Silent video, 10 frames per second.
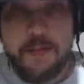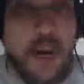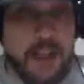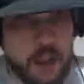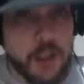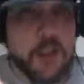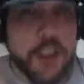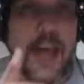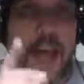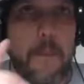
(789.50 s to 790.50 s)
Sure.
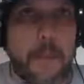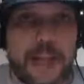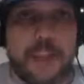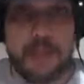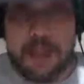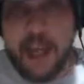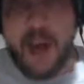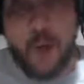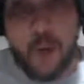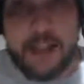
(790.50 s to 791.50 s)
She's not a bust, but they
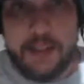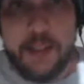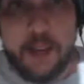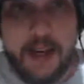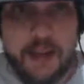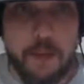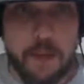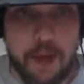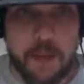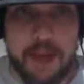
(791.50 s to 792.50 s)
are wasting her at the
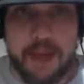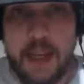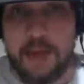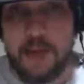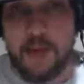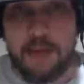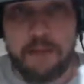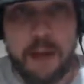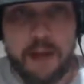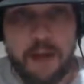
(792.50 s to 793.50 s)
moment. They haven't really
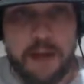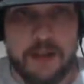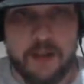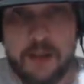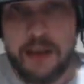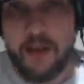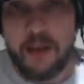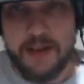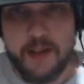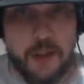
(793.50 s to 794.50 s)
brought her onto the main
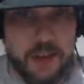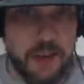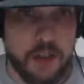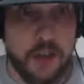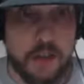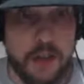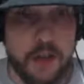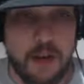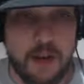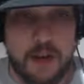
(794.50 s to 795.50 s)
roster, which she should
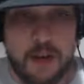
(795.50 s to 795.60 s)
be on.